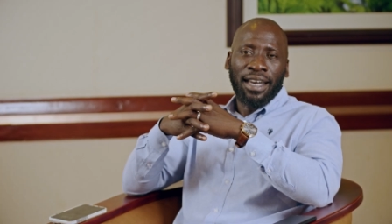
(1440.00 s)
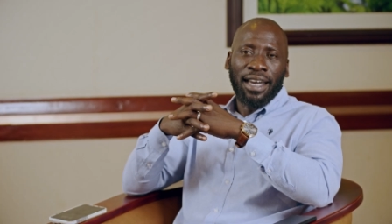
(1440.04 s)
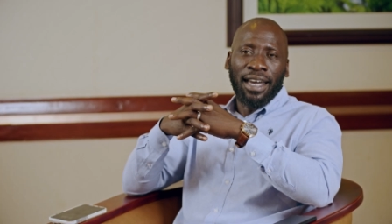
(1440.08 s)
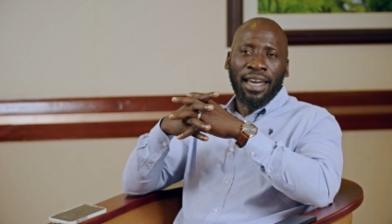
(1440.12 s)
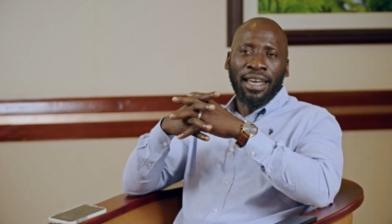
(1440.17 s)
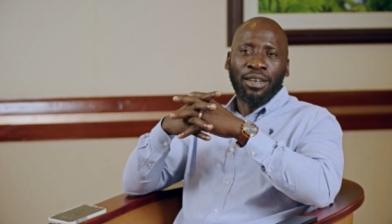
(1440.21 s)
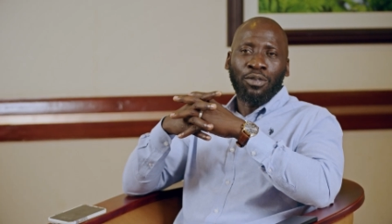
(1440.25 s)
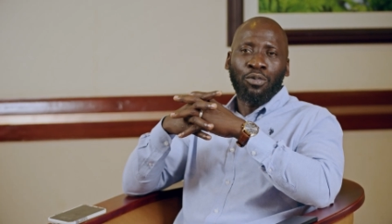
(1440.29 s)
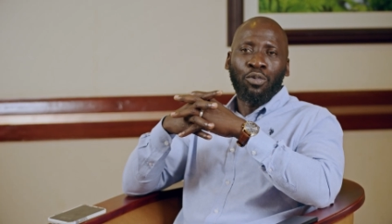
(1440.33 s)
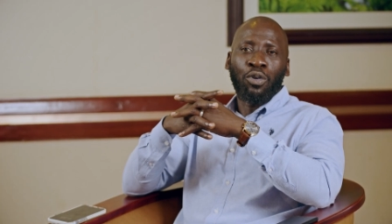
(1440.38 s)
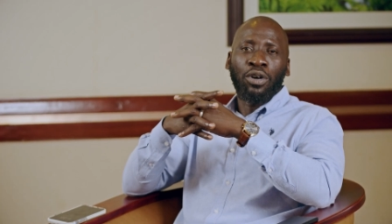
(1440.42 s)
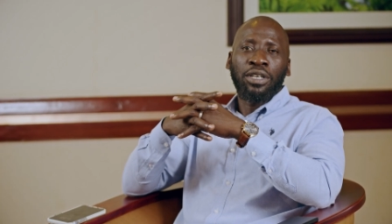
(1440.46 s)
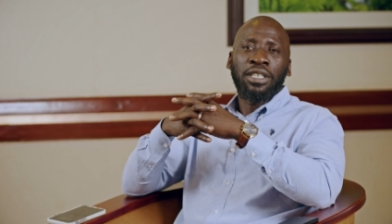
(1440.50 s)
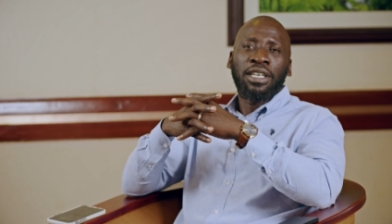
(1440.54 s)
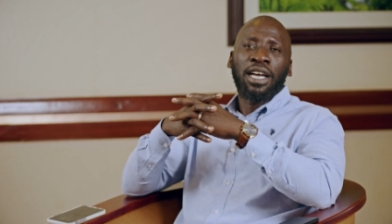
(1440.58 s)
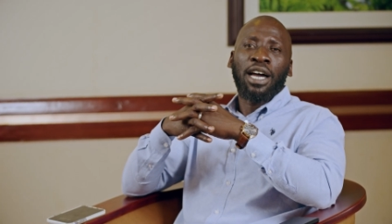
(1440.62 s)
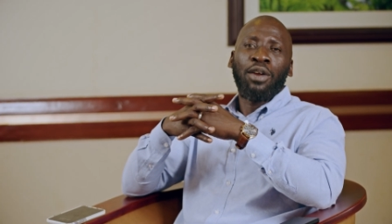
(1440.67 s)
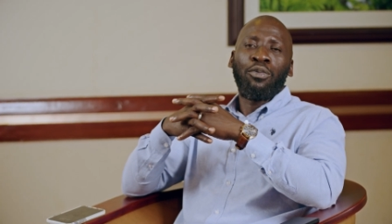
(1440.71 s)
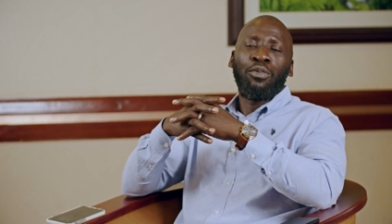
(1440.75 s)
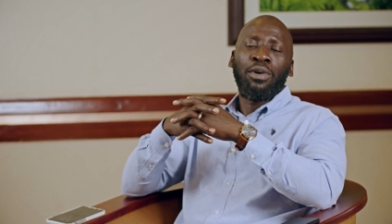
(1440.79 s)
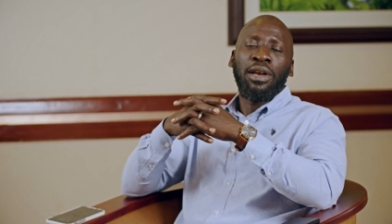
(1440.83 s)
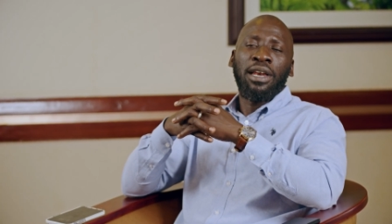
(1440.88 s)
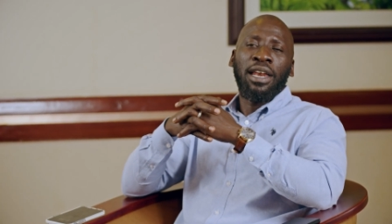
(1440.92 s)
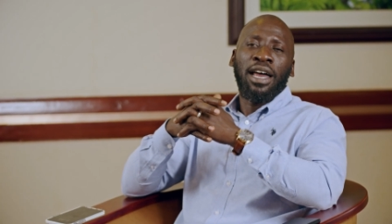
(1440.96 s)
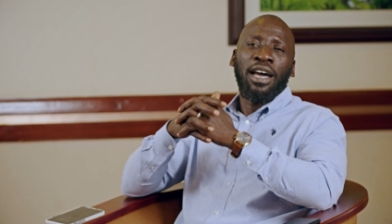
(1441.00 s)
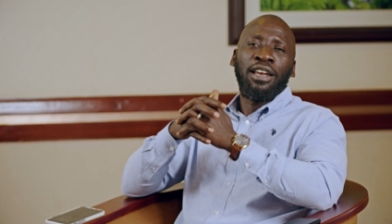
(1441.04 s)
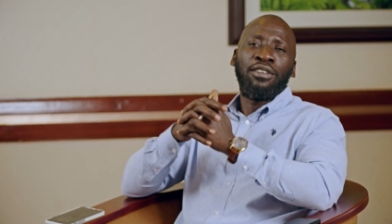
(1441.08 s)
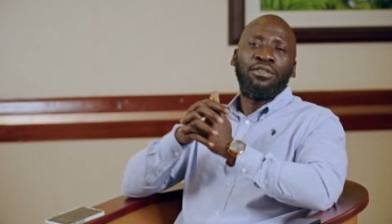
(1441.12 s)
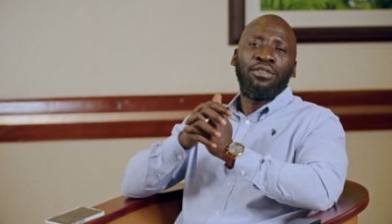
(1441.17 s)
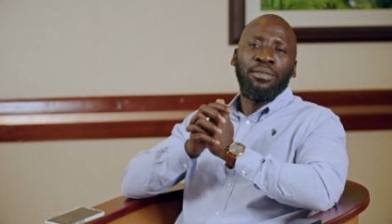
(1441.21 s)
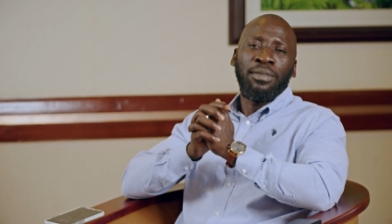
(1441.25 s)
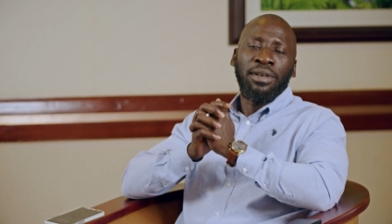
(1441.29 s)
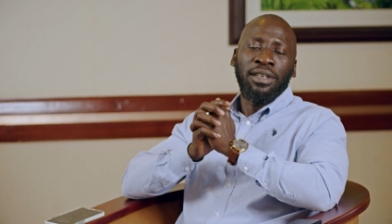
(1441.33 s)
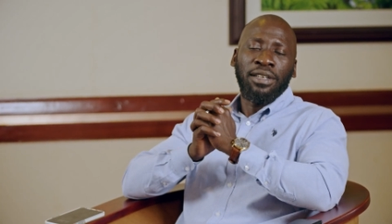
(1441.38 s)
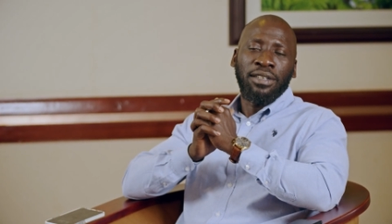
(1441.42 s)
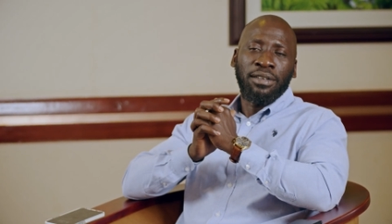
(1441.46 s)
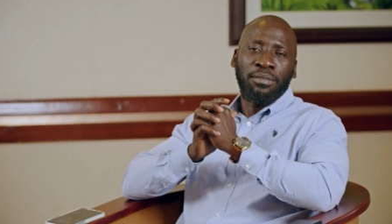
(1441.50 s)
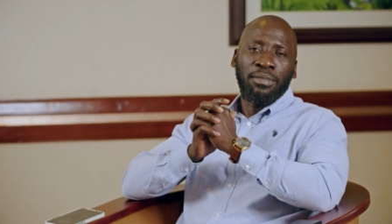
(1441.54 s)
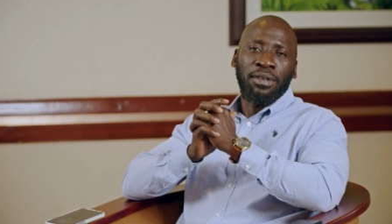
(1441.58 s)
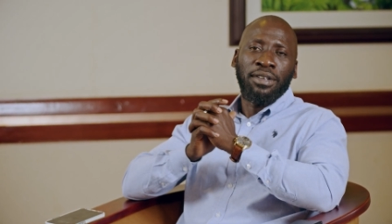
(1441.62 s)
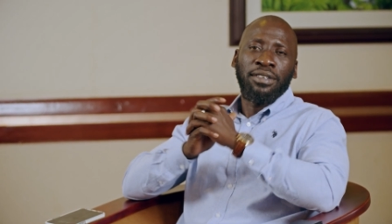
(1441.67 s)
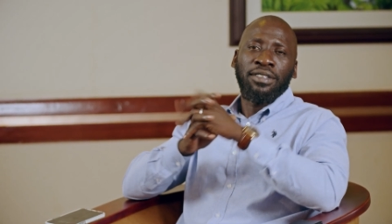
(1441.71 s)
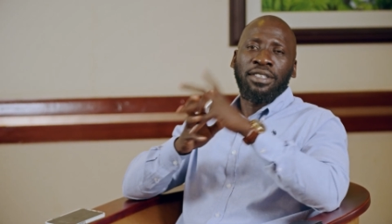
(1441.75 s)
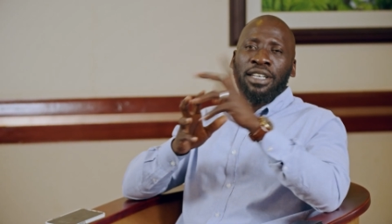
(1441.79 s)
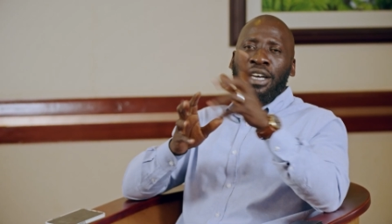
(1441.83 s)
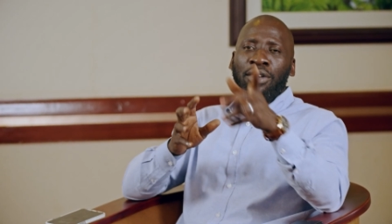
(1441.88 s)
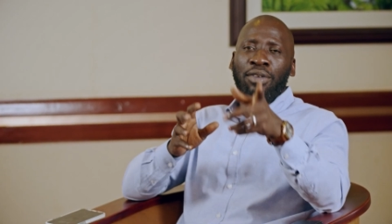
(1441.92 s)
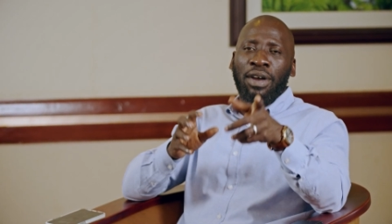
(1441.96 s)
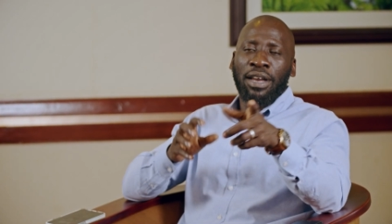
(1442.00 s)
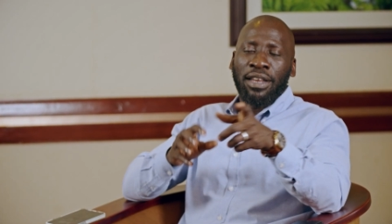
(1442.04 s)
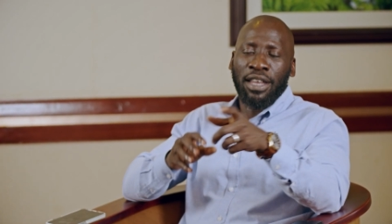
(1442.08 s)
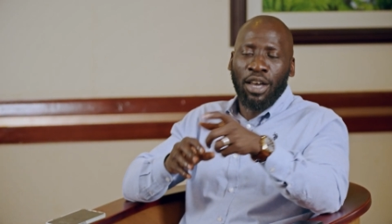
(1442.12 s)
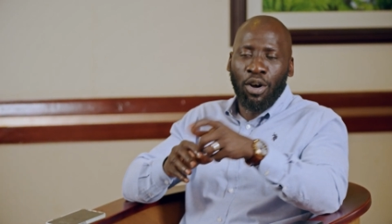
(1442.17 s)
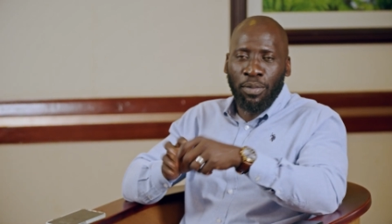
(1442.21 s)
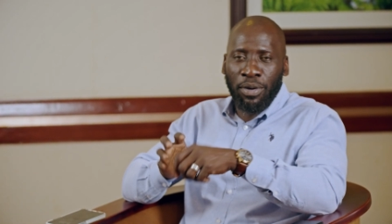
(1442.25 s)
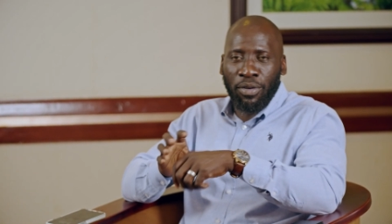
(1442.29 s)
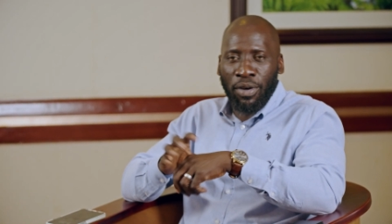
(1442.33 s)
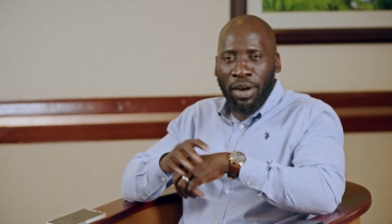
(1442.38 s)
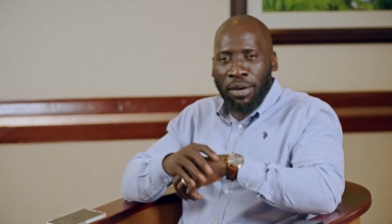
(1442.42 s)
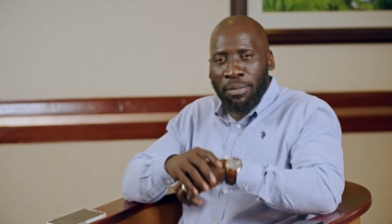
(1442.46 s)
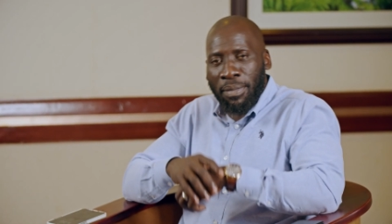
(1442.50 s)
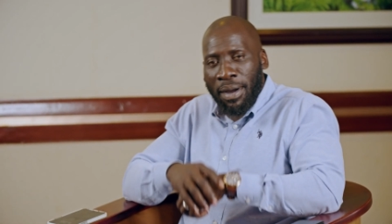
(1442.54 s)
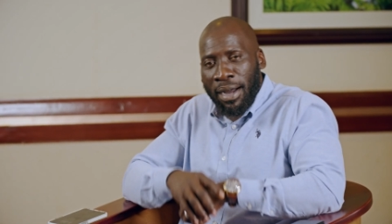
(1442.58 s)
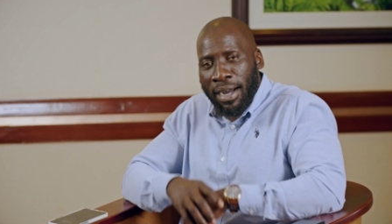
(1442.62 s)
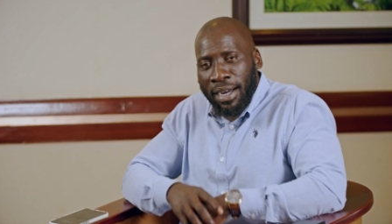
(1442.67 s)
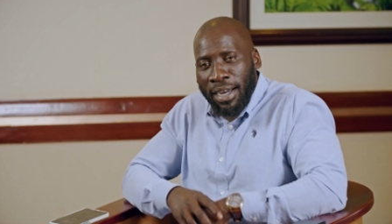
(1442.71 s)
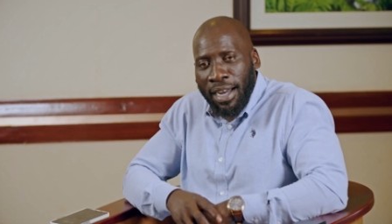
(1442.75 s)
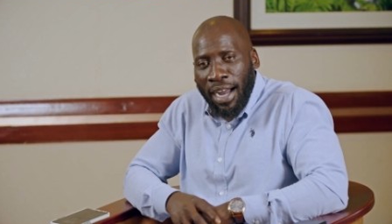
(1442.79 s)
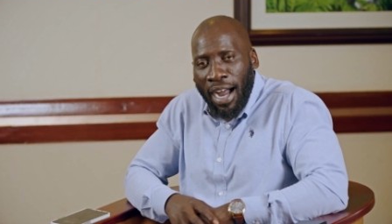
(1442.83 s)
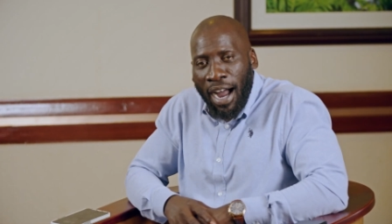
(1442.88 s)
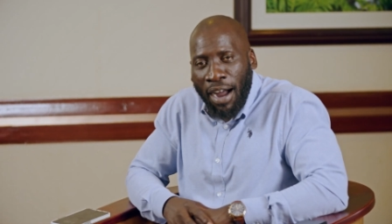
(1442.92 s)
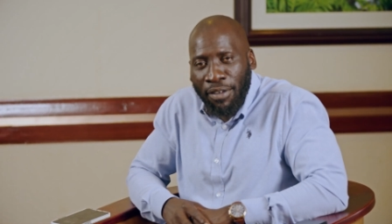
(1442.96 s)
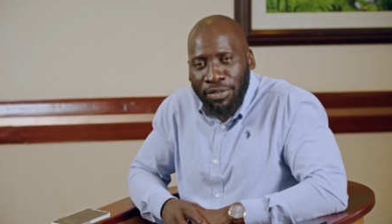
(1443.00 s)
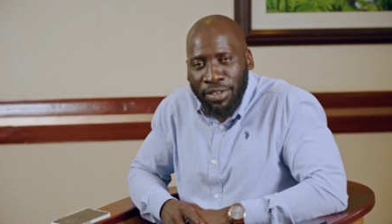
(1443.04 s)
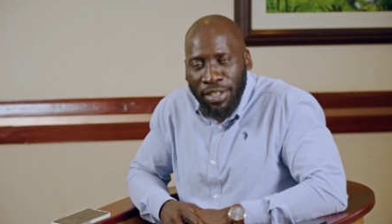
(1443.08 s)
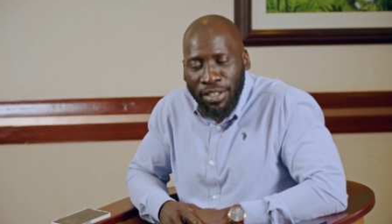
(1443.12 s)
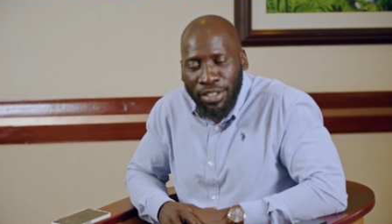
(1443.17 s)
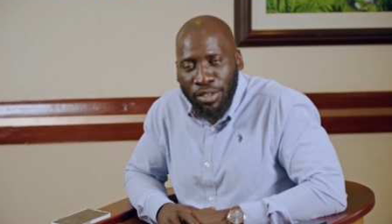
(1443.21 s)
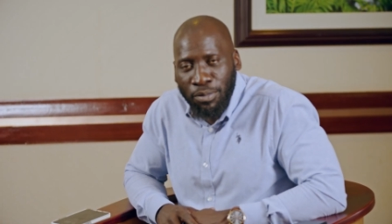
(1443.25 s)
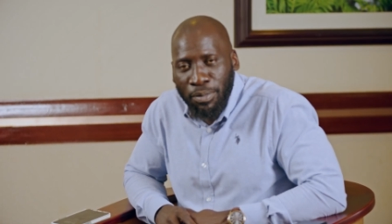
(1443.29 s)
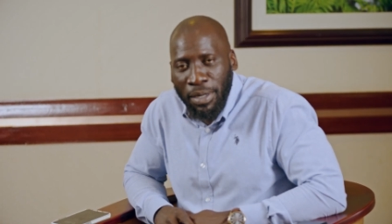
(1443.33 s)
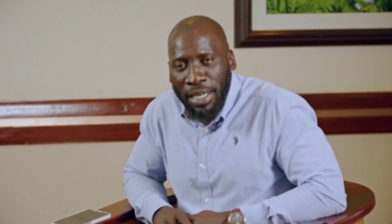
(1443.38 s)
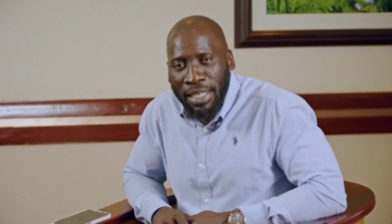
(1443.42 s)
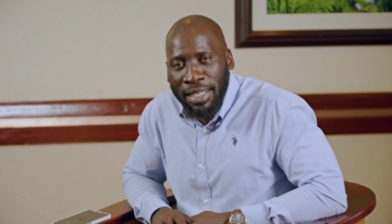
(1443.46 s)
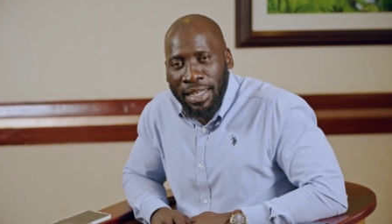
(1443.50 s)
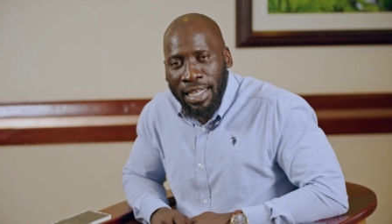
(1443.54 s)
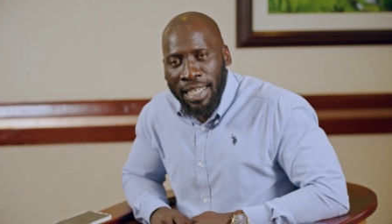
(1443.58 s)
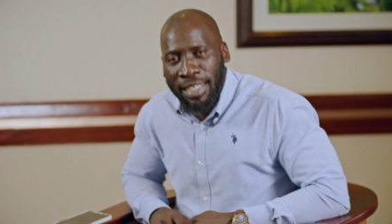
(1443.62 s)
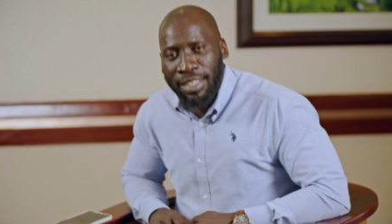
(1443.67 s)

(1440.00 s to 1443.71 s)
And what can we learn from Elizabeth? Stay right there. We'll be right back after this break.